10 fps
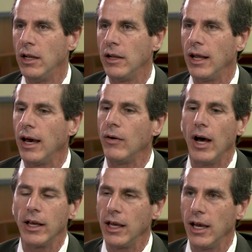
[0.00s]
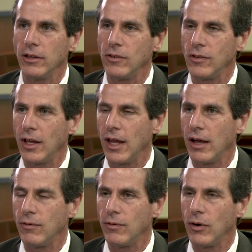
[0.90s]
Now, I can't say
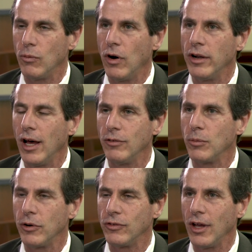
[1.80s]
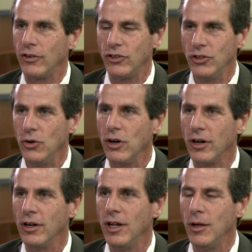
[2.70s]
that for 100%
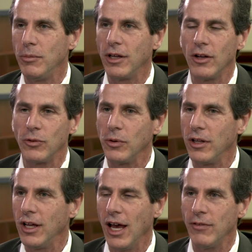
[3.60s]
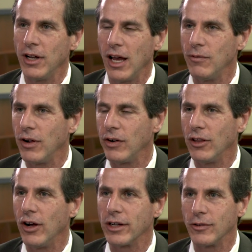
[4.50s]
sure because we haven't had very
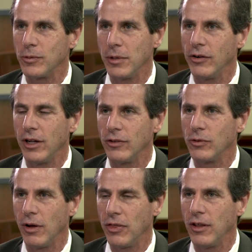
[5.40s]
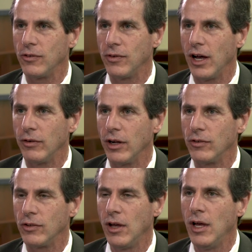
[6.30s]
long experience with this
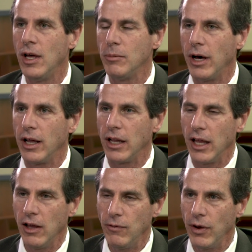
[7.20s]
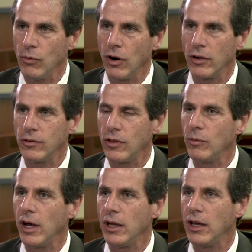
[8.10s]
virus. But if it works the
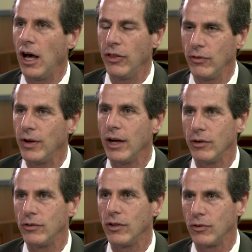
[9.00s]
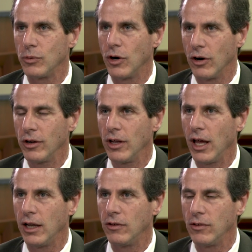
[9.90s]
way other viruses work,
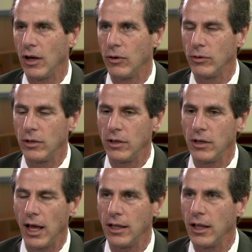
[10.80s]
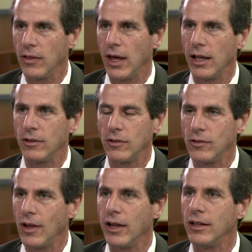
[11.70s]
and so taking that
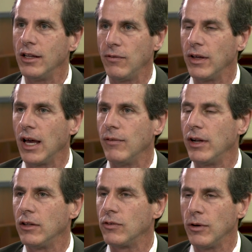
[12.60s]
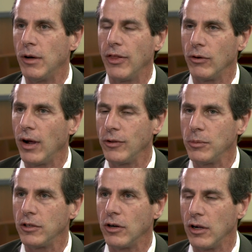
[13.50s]
scientific evidence from other
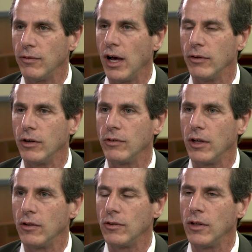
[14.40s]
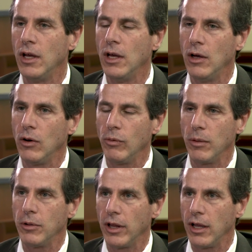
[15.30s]
respiratory viruses, we
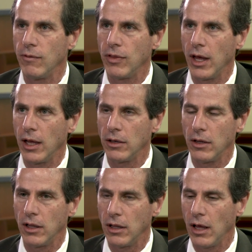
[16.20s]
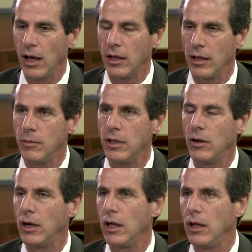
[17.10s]
believe that
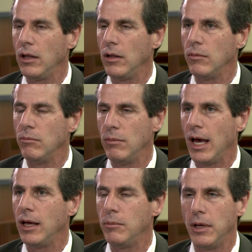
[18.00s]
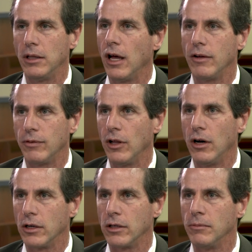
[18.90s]
immunity may be lifelong.